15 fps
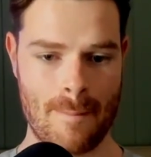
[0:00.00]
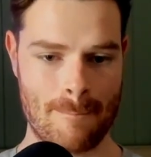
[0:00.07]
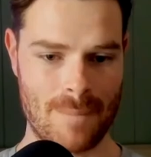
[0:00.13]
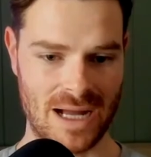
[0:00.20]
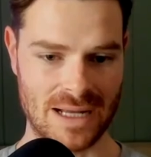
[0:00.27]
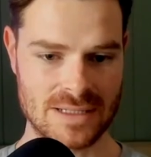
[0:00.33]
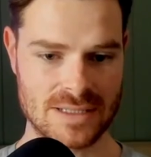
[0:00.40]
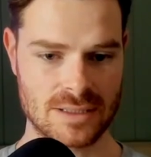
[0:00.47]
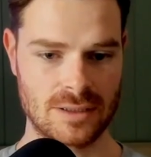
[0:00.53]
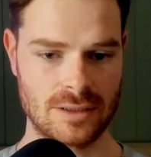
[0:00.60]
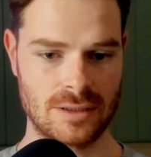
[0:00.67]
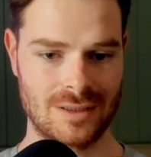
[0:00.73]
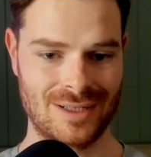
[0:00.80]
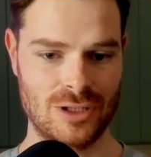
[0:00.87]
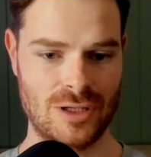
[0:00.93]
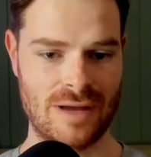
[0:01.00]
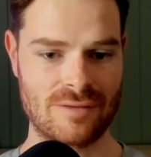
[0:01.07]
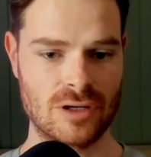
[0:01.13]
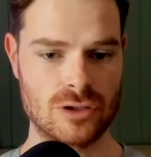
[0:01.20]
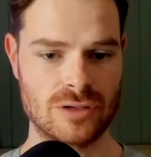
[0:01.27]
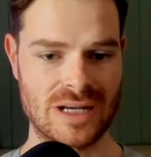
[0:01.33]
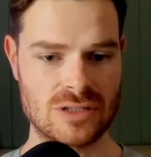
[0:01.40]
But you haven't
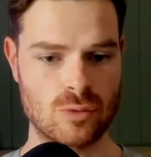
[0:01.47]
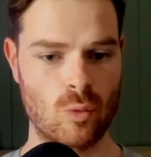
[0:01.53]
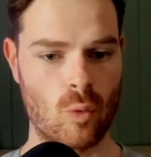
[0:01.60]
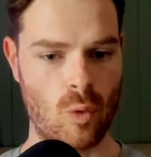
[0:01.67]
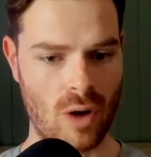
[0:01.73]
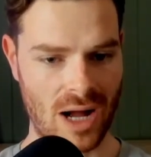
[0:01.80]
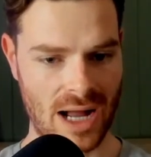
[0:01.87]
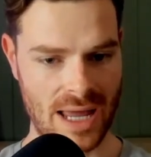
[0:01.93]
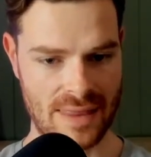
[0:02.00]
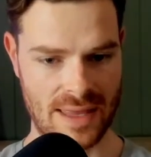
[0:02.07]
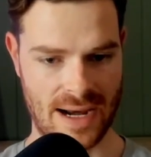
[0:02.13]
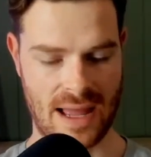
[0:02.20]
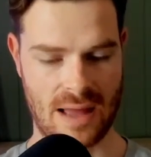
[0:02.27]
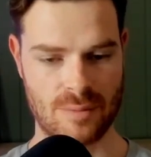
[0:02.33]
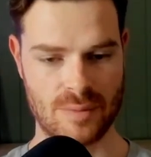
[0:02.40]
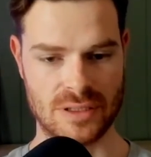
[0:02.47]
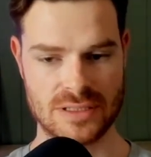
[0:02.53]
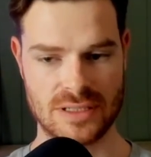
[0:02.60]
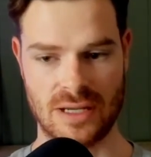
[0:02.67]
addressed why that happened.